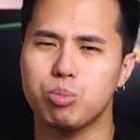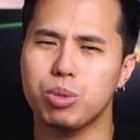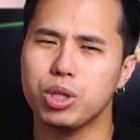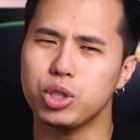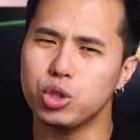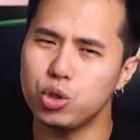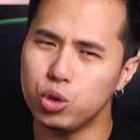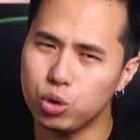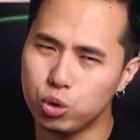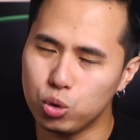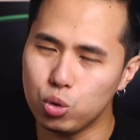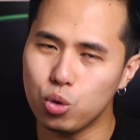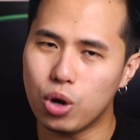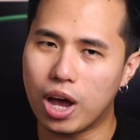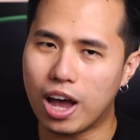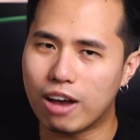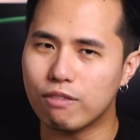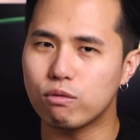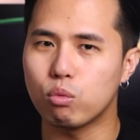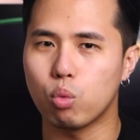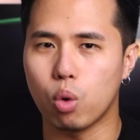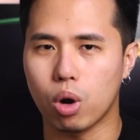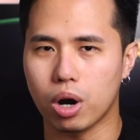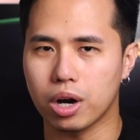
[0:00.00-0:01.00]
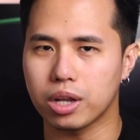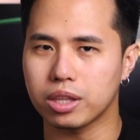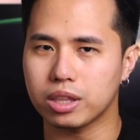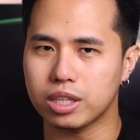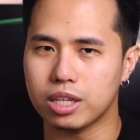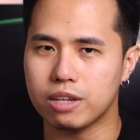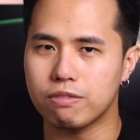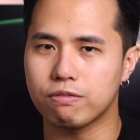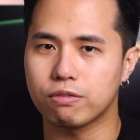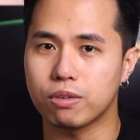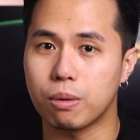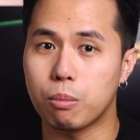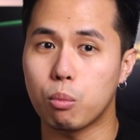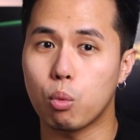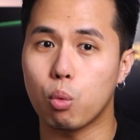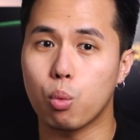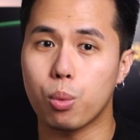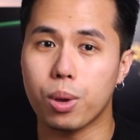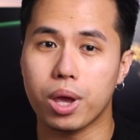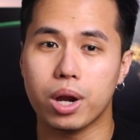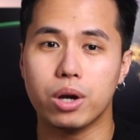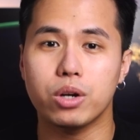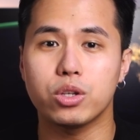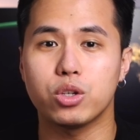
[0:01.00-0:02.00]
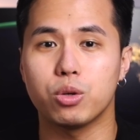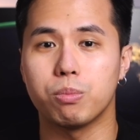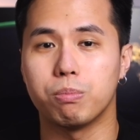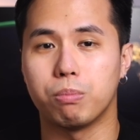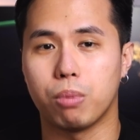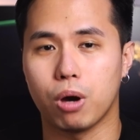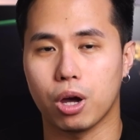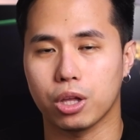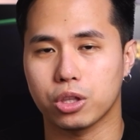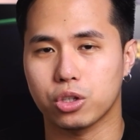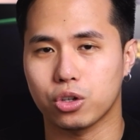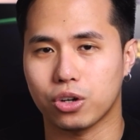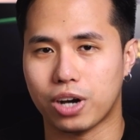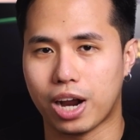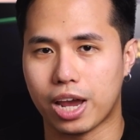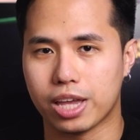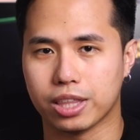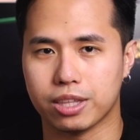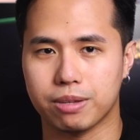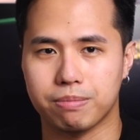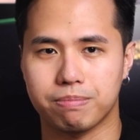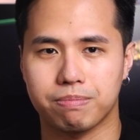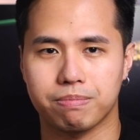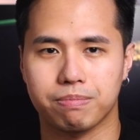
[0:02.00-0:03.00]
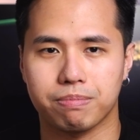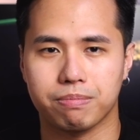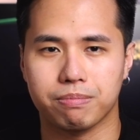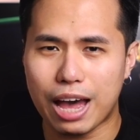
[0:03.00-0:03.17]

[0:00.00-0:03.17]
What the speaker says: but you do have warranty from where you bought your item.